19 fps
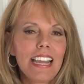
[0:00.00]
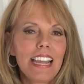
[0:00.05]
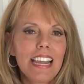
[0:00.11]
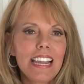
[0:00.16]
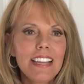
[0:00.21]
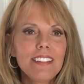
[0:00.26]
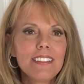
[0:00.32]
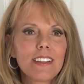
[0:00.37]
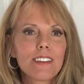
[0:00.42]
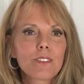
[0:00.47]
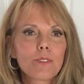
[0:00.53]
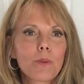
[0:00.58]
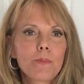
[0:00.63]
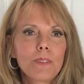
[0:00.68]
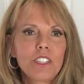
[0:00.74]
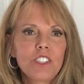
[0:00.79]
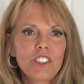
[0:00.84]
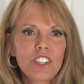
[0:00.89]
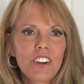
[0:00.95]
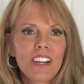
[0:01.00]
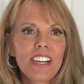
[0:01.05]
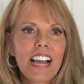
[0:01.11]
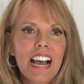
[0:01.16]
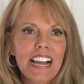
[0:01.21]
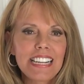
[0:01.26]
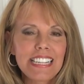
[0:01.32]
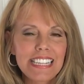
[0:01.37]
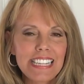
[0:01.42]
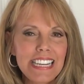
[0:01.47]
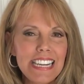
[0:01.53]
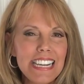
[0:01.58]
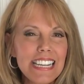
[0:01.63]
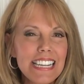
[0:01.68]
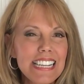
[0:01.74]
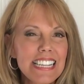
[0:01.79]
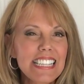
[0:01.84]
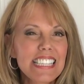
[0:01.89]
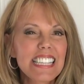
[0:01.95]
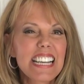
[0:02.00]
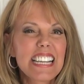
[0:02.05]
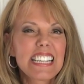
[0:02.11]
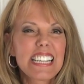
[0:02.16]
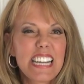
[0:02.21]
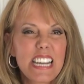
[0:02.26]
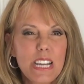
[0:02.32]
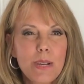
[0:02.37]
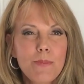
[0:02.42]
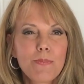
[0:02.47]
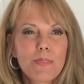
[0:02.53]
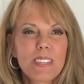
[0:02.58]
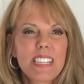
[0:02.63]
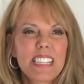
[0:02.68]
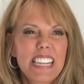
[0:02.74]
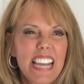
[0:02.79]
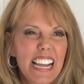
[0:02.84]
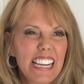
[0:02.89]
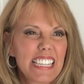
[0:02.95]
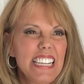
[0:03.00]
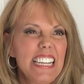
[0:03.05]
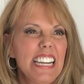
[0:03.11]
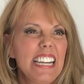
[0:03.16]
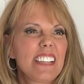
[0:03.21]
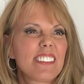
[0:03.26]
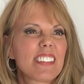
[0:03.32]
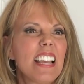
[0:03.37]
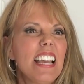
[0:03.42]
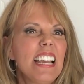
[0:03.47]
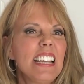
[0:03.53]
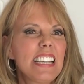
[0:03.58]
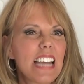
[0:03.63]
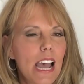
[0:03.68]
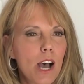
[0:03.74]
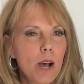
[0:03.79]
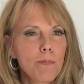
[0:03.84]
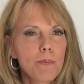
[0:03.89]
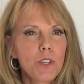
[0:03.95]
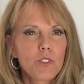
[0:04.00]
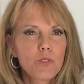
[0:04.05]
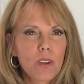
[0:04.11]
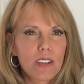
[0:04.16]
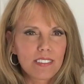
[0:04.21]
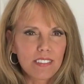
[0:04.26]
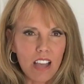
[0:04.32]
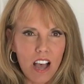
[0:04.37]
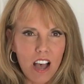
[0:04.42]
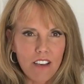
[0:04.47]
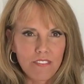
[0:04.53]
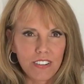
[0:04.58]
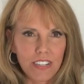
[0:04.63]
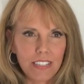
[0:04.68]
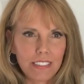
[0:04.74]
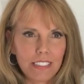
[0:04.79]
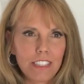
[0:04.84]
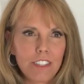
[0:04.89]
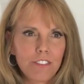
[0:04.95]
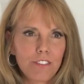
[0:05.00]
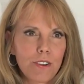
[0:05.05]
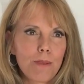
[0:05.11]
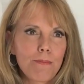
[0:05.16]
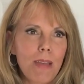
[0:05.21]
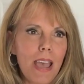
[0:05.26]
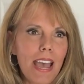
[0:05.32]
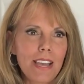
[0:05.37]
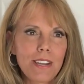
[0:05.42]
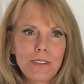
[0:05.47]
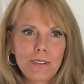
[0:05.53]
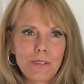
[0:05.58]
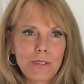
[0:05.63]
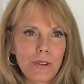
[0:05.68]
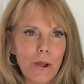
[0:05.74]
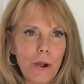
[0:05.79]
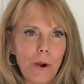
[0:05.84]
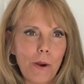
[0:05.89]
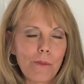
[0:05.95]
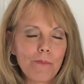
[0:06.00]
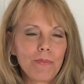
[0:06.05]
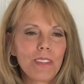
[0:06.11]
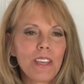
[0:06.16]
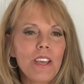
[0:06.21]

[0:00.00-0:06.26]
In this, we'll be sharing ideas, tips, and techniques to help you dress confidently from head to toe.